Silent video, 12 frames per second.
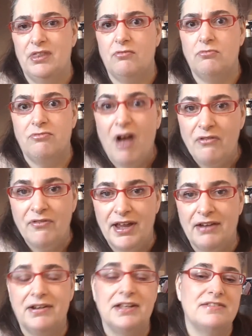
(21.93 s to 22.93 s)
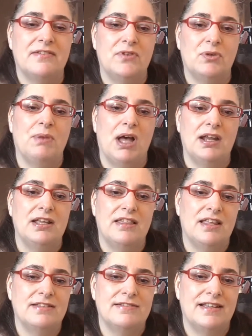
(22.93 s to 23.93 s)
rough areas of your body,
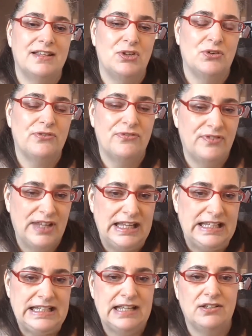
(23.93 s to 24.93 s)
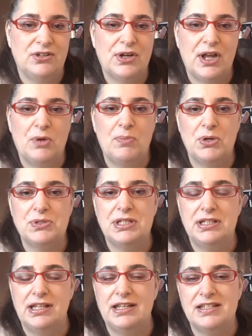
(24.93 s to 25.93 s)
things like your feet and your elbows
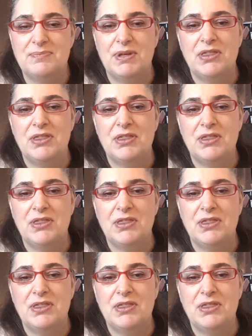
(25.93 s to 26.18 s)
and knees.